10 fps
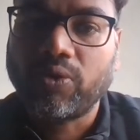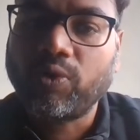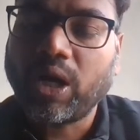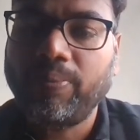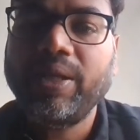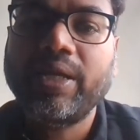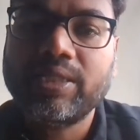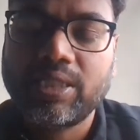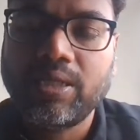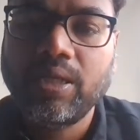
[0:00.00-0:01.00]
what
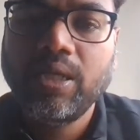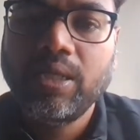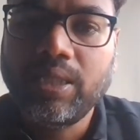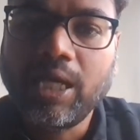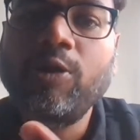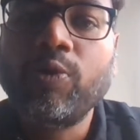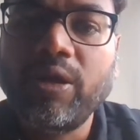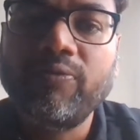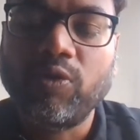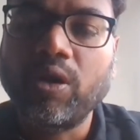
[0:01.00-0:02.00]
application they are
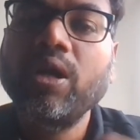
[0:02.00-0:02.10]
looking for.